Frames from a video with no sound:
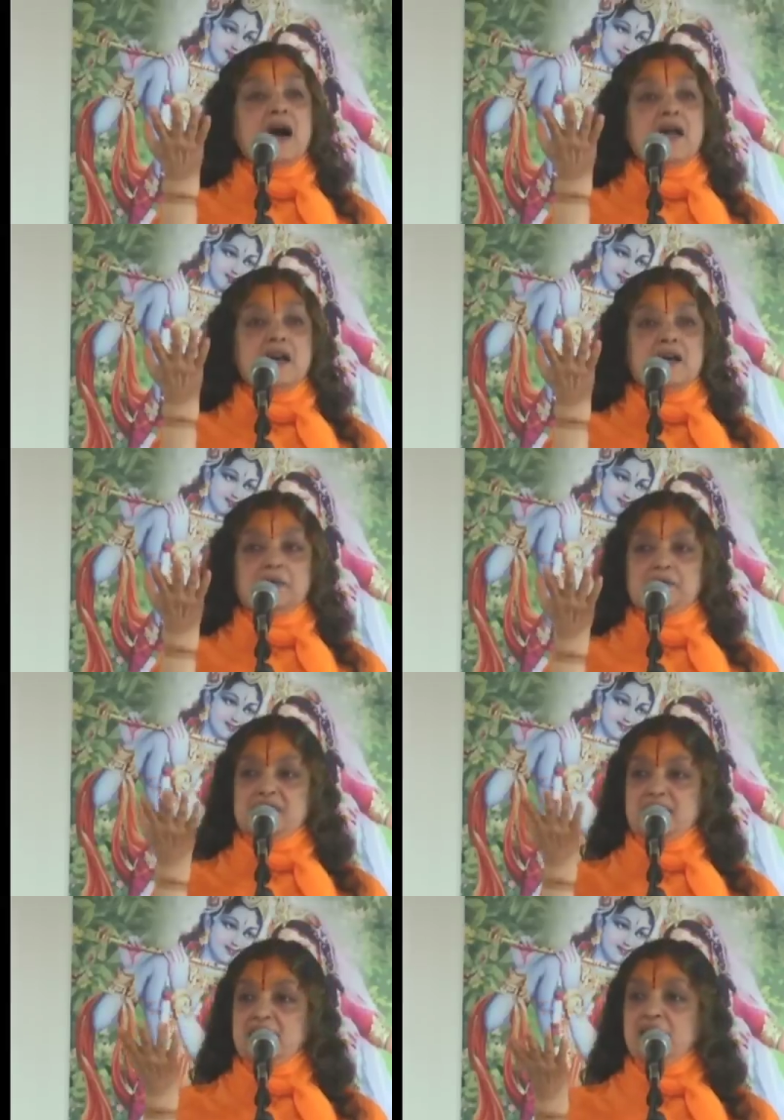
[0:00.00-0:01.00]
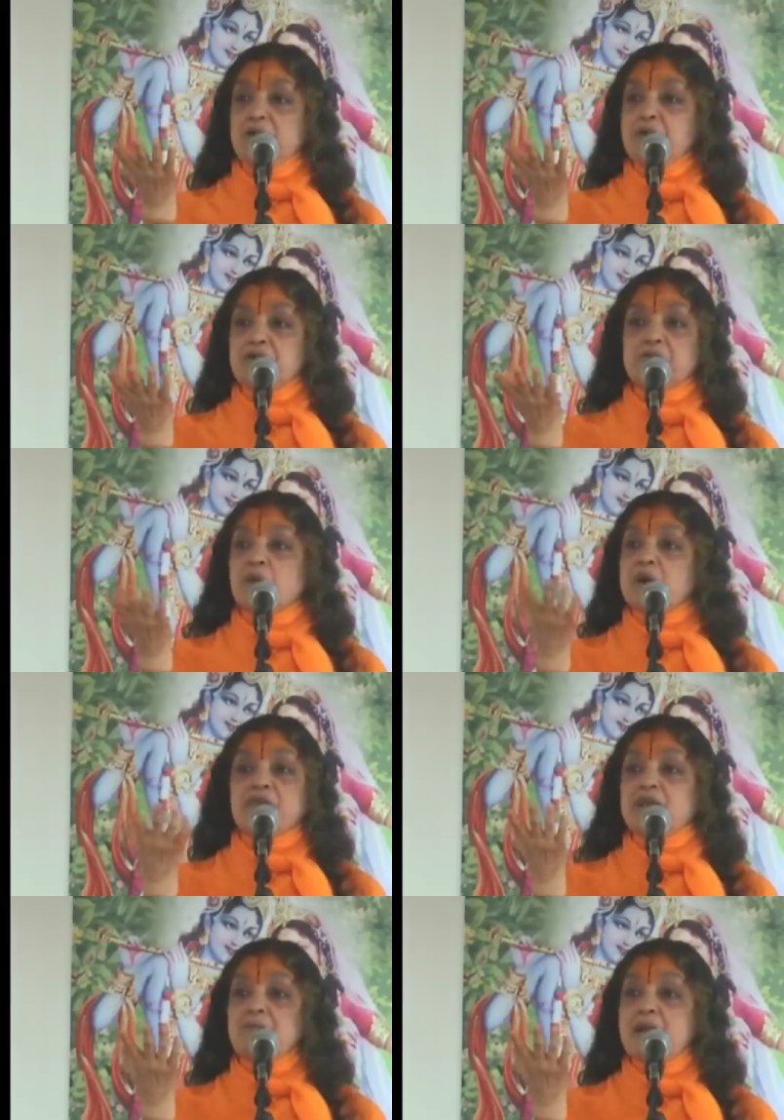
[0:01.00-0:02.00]
Maya, you say, illusion,
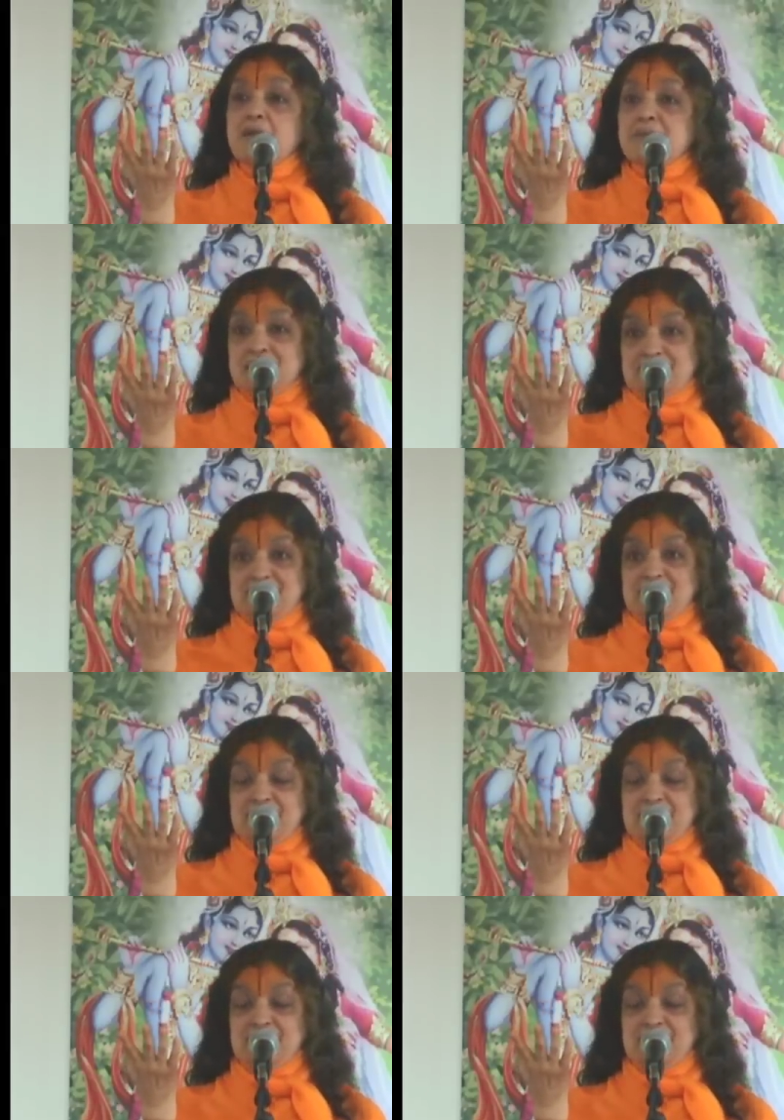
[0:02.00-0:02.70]
whatever it may be.